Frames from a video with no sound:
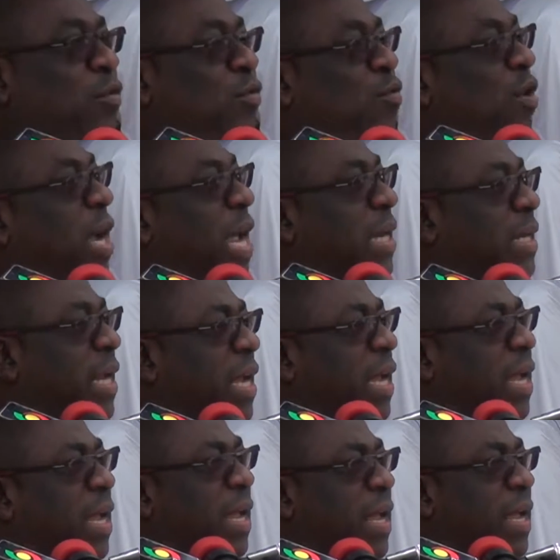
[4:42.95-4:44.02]
to look at
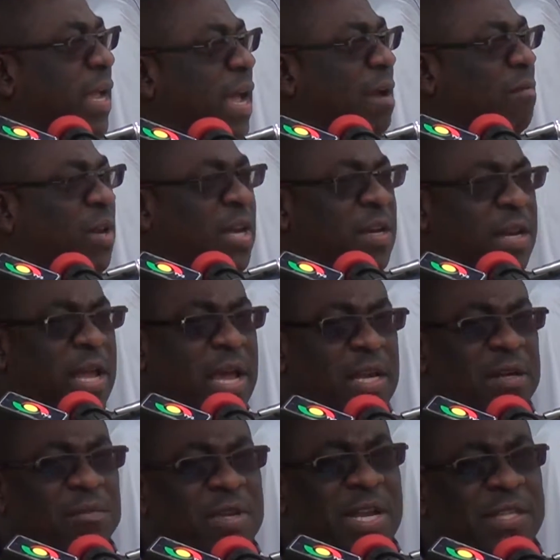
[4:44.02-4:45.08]
the
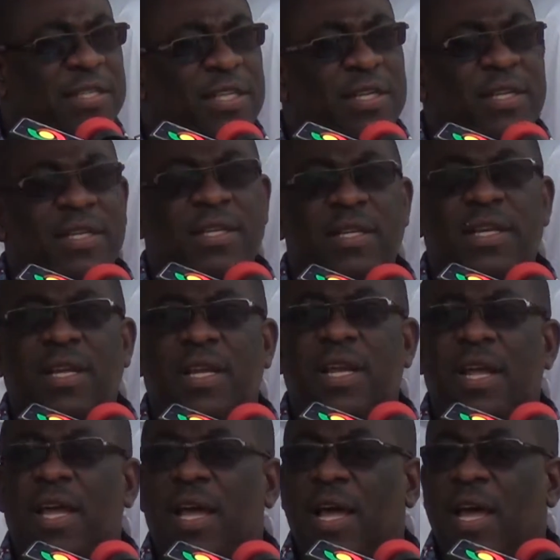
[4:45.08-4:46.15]
animation
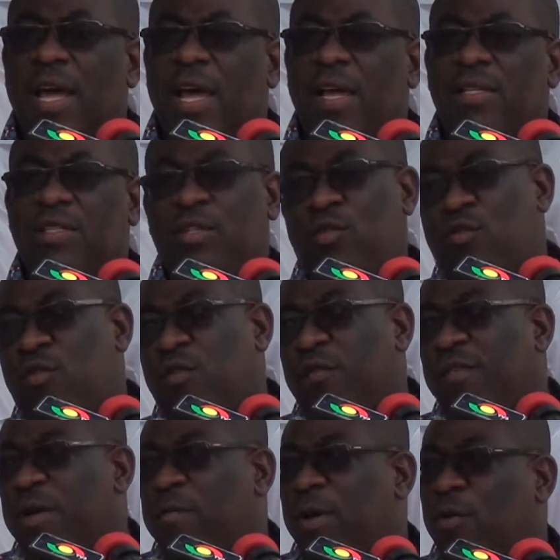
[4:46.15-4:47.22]
studio, if
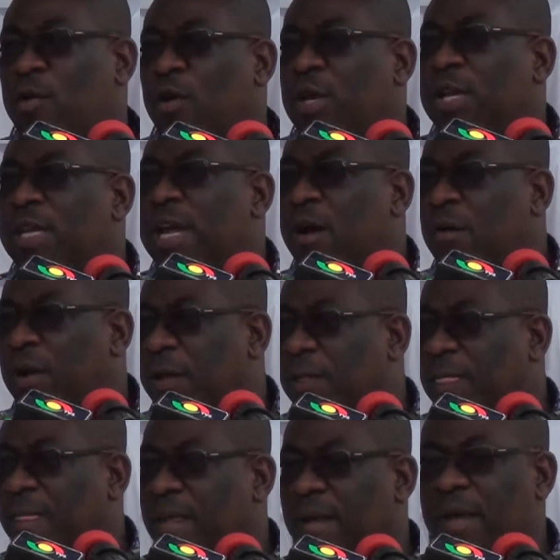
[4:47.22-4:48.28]
I may call it that way.
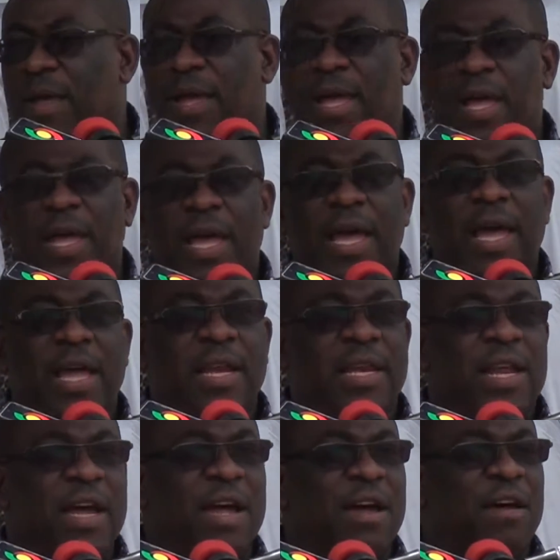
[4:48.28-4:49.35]
And
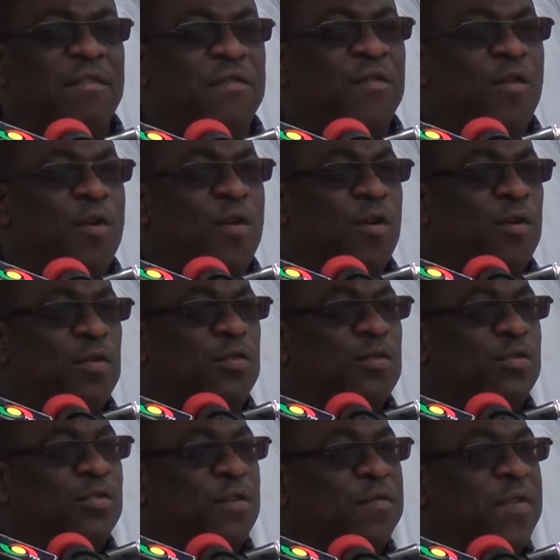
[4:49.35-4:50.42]
for
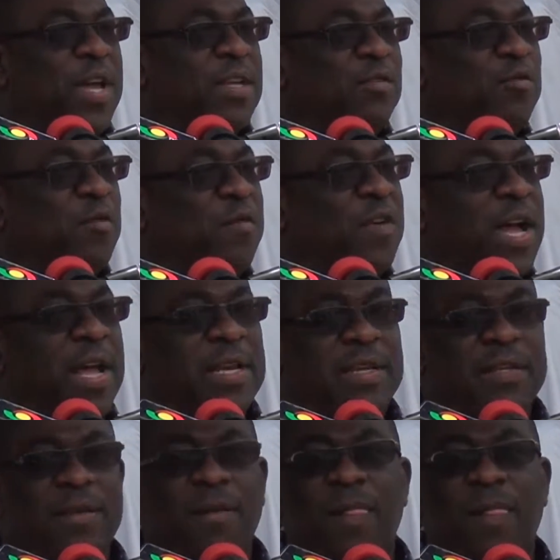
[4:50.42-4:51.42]
those of us who've had